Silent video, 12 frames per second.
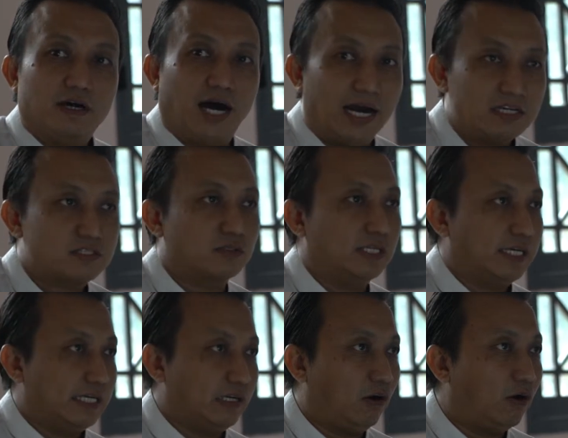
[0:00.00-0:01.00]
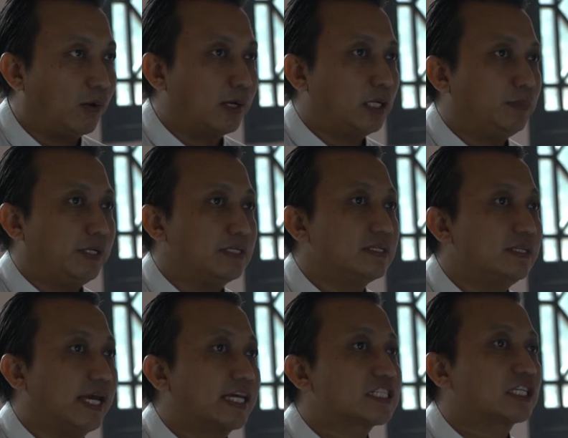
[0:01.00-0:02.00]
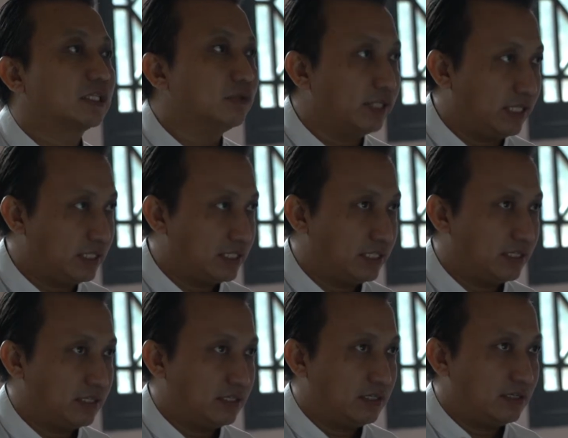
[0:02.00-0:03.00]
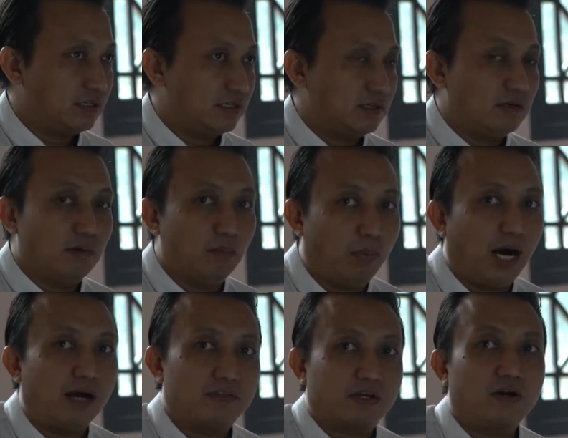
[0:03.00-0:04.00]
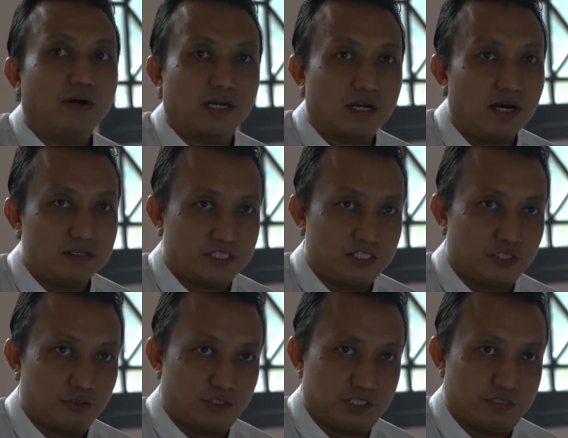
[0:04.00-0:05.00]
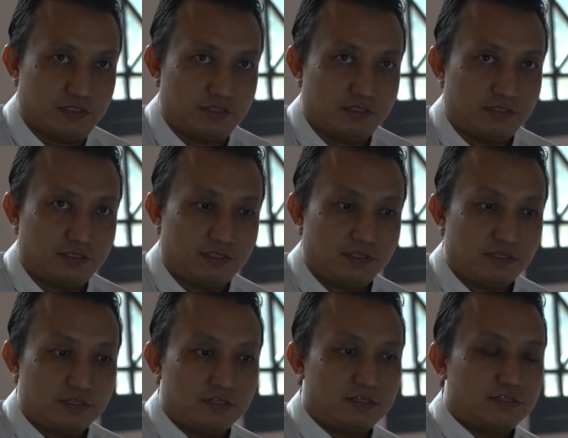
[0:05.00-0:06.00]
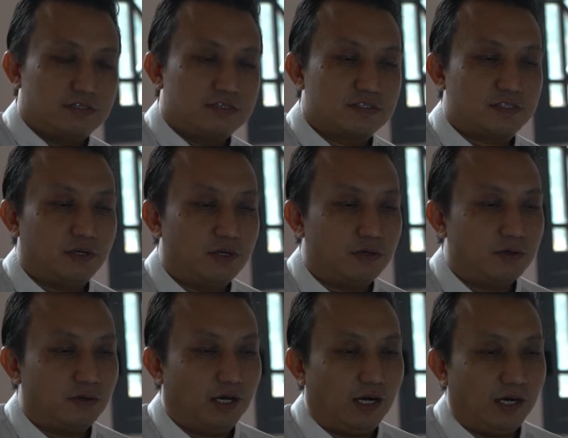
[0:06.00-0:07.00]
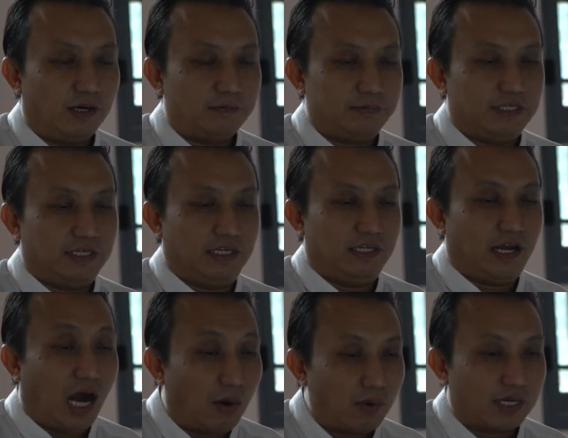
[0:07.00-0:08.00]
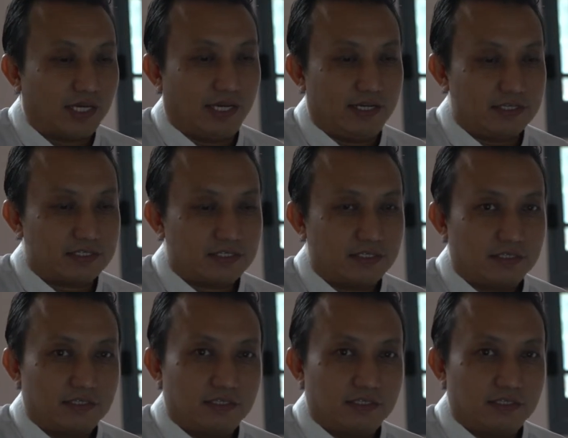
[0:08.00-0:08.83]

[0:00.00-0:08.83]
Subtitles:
isolated, already been excluded by the current Constitution. So in our case,